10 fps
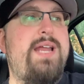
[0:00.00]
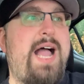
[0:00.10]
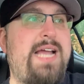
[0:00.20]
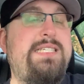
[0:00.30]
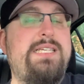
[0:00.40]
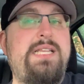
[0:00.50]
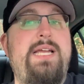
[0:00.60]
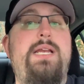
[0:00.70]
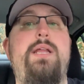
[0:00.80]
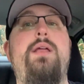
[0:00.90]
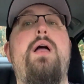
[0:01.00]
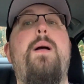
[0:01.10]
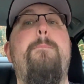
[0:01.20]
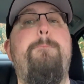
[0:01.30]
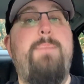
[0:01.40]
an isolated
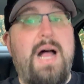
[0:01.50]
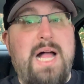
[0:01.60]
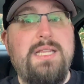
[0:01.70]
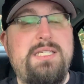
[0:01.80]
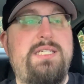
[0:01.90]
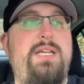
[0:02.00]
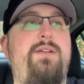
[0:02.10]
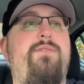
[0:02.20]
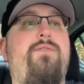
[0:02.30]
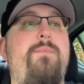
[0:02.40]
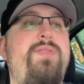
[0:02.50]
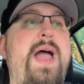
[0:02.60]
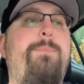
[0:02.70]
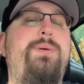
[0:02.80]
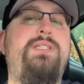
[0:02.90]
policy from
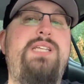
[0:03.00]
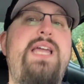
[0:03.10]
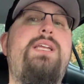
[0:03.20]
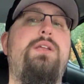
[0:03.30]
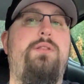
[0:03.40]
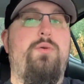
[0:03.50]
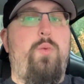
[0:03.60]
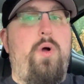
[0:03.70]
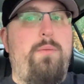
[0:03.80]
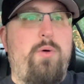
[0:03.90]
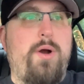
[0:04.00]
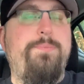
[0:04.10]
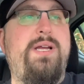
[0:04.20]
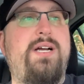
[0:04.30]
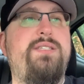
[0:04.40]
that particular Walmart
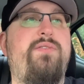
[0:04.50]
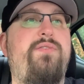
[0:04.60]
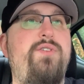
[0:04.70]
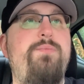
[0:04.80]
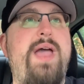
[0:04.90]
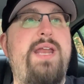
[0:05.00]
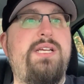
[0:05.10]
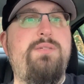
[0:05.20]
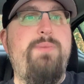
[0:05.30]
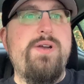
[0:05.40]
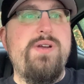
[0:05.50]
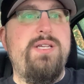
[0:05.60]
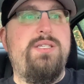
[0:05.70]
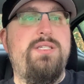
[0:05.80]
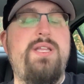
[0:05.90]
because of a few bad
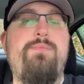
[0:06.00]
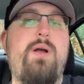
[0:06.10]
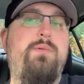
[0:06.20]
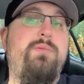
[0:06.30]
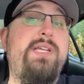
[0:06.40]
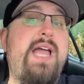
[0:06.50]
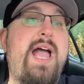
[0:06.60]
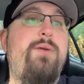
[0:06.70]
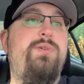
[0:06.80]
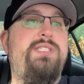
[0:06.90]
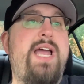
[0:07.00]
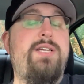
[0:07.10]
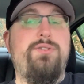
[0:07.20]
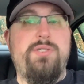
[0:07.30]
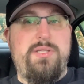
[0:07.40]
experiences they probably had with
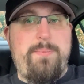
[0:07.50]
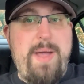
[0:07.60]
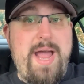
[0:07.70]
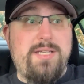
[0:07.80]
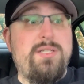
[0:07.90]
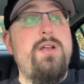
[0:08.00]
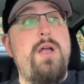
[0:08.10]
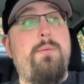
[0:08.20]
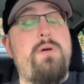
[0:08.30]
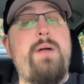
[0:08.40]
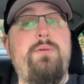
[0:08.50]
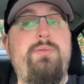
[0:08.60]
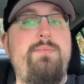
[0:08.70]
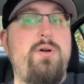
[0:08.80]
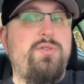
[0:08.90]
dashers in the past,
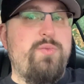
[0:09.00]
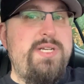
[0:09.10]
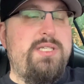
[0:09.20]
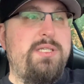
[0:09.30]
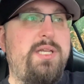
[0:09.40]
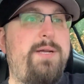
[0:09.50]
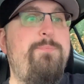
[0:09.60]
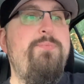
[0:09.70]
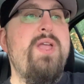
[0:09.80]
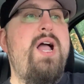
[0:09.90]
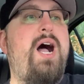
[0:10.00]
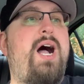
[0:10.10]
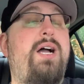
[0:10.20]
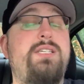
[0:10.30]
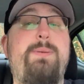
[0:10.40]
probably most recently,
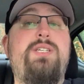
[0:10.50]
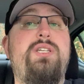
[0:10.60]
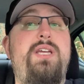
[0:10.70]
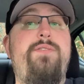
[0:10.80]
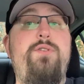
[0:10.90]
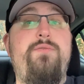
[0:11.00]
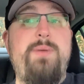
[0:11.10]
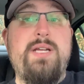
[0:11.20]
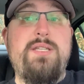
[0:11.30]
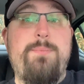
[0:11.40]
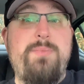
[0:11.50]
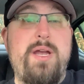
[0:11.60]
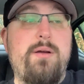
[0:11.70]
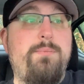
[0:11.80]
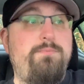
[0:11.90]
uh, especially if you've picked up
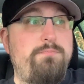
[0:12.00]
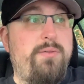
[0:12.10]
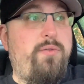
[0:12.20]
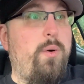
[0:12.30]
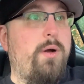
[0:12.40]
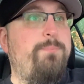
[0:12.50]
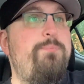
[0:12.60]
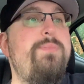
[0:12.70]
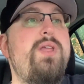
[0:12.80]
there before.